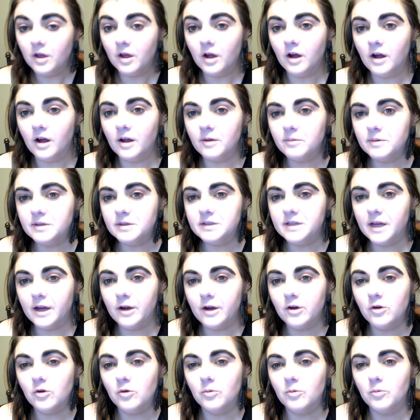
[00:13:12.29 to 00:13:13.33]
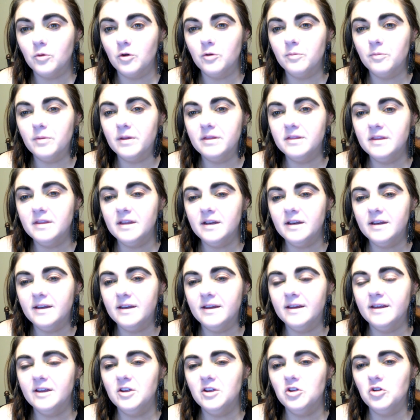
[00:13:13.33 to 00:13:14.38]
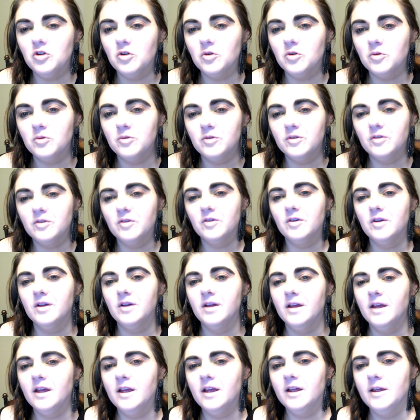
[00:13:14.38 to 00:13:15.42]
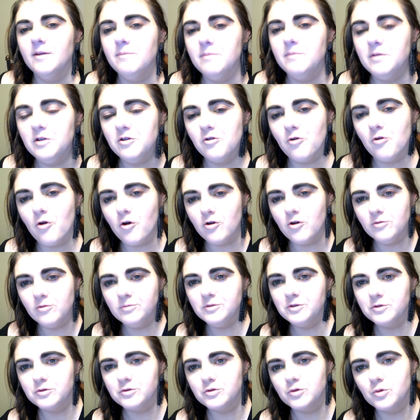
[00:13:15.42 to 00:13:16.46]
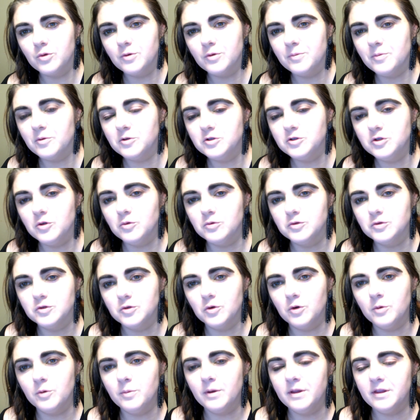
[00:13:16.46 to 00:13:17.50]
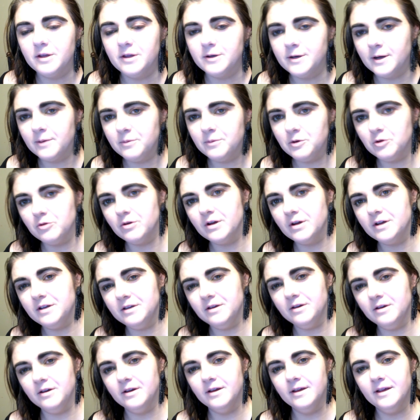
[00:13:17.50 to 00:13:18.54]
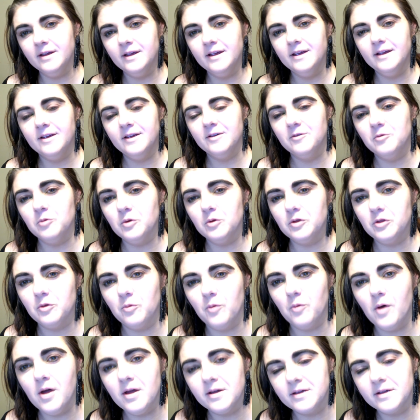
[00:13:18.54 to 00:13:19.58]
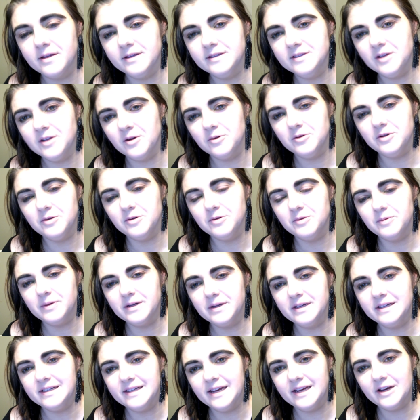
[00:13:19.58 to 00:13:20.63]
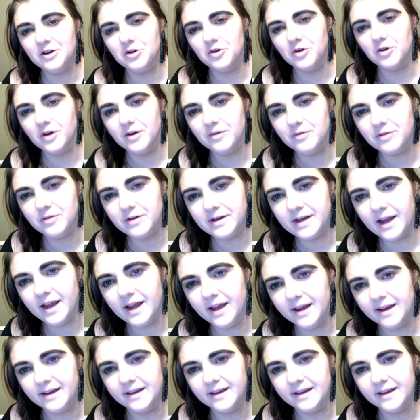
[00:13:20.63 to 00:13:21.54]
I would take her more, but then, you know, I mean, your arms are so sore by the time you're done with the walk. It's hard to want to take her every day.